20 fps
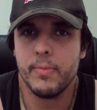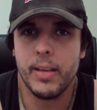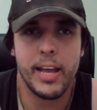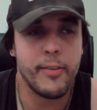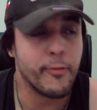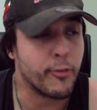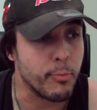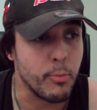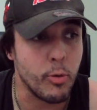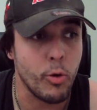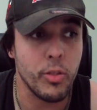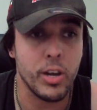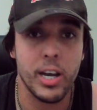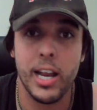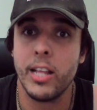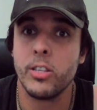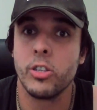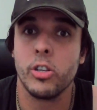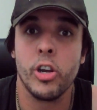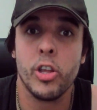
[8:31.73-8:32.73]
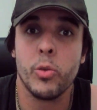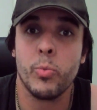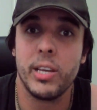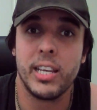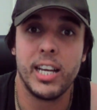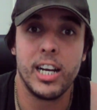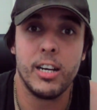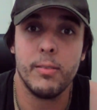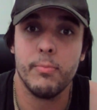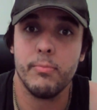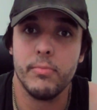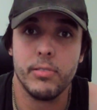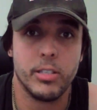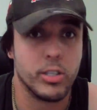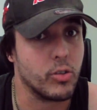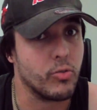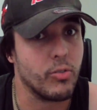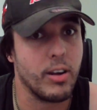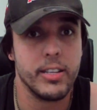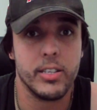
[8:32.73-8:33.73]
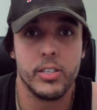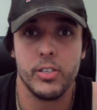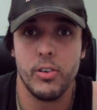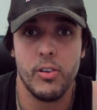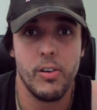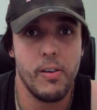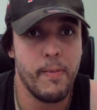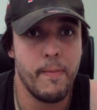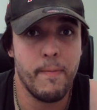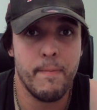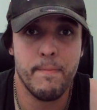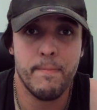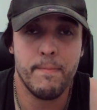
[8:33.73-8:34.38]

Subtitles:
And from all the lands on earth we come. It's a great song.